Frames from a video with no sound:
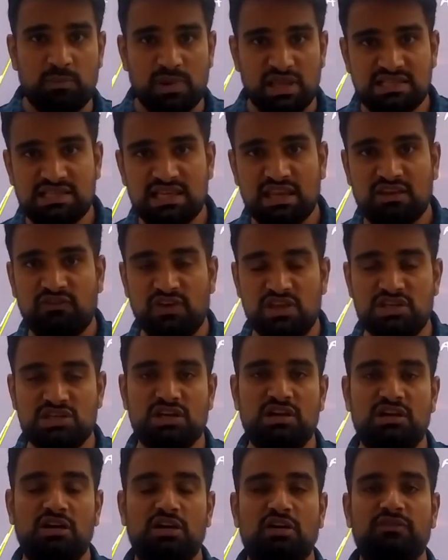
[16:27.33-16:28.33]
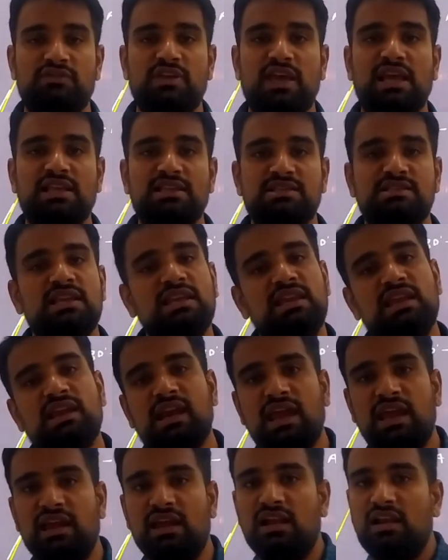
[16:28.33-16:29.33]
the basic feature of the
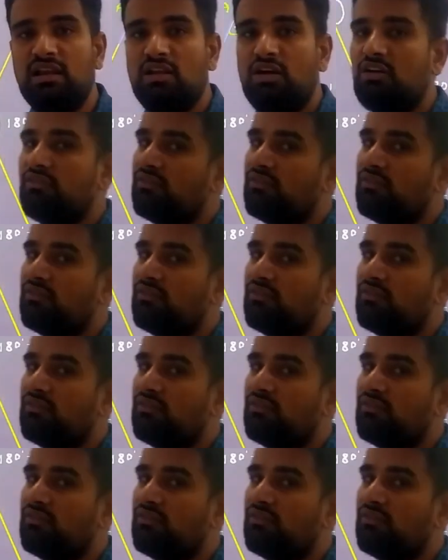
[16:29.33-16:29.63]
exterior angle